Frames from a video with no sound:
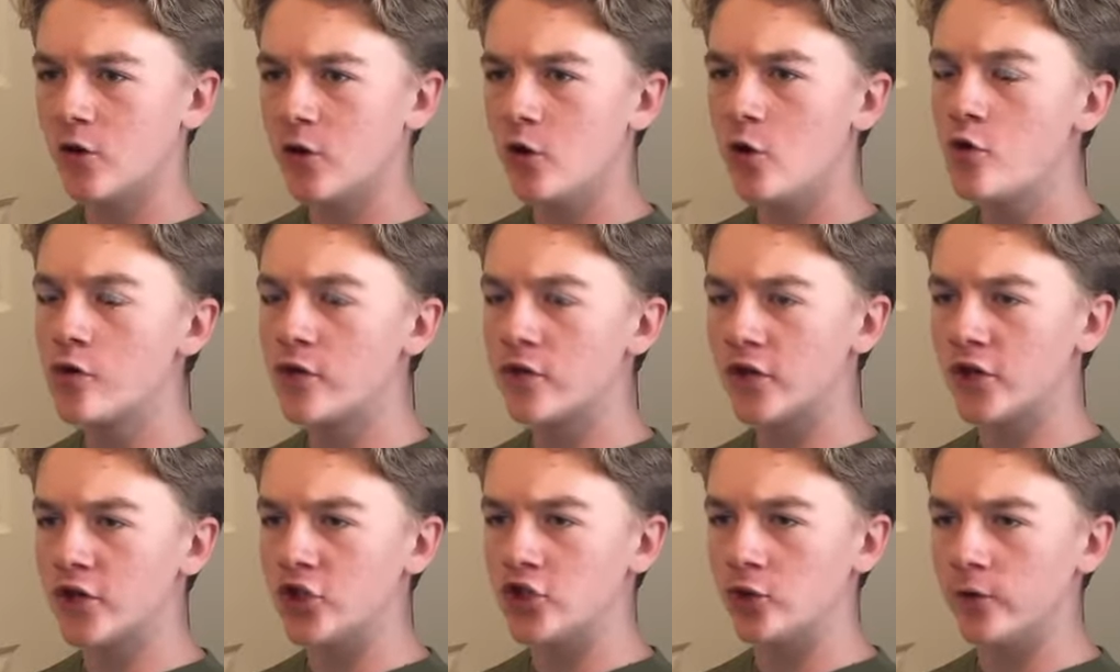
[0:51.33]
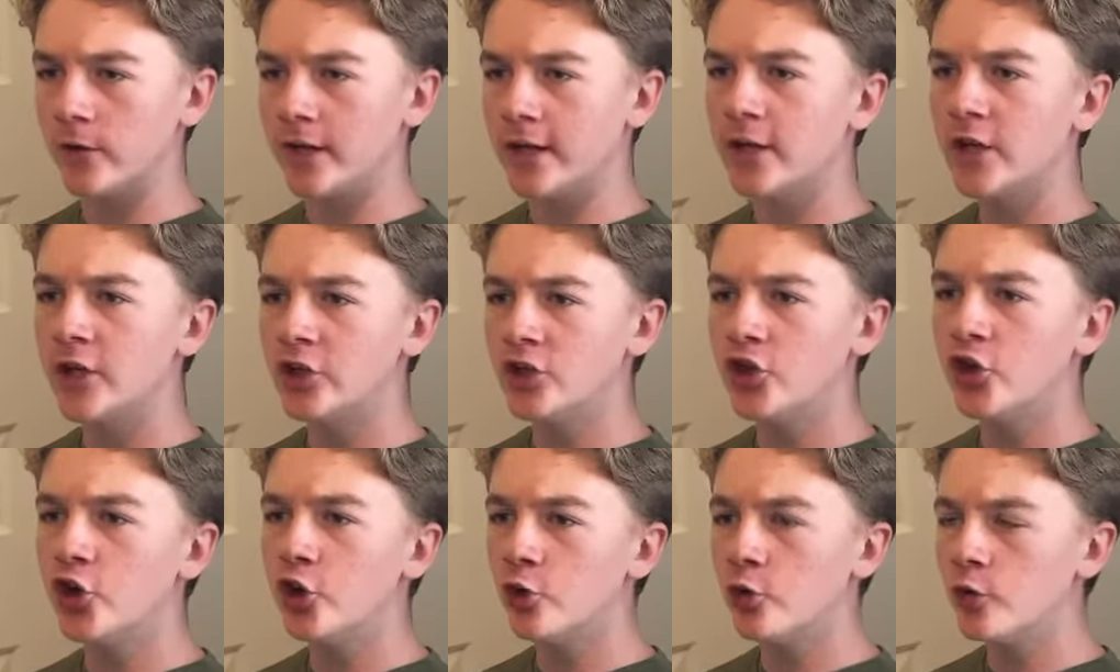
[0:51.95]
Who's gonna do it?
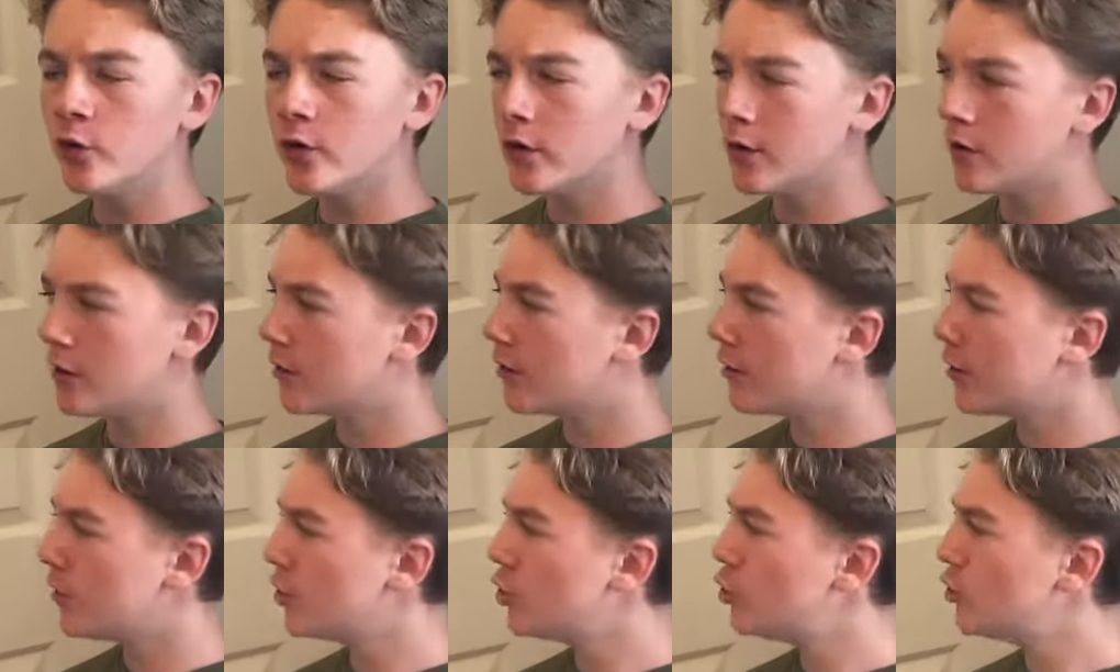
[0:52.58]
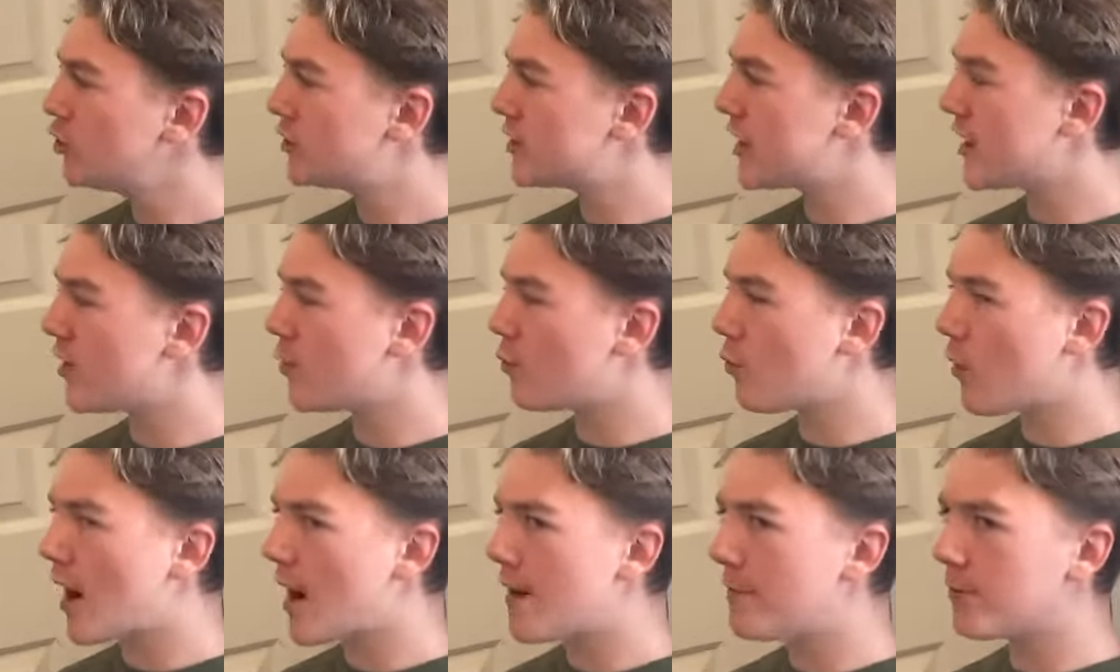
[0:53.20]
You,
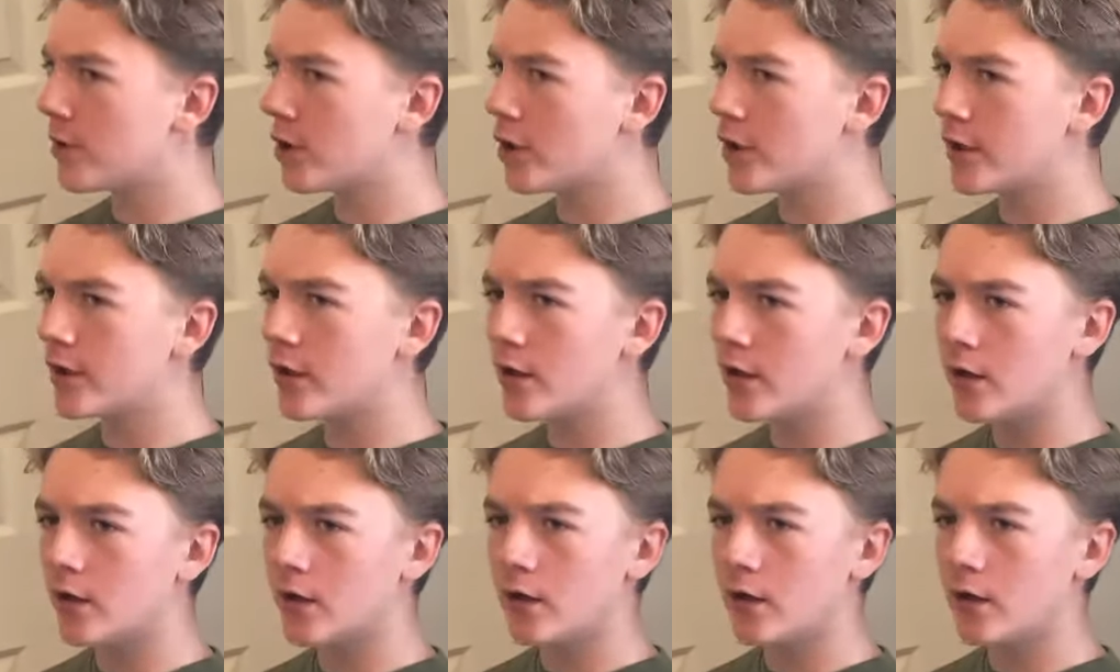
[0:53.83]
Lieutenant Weinberg?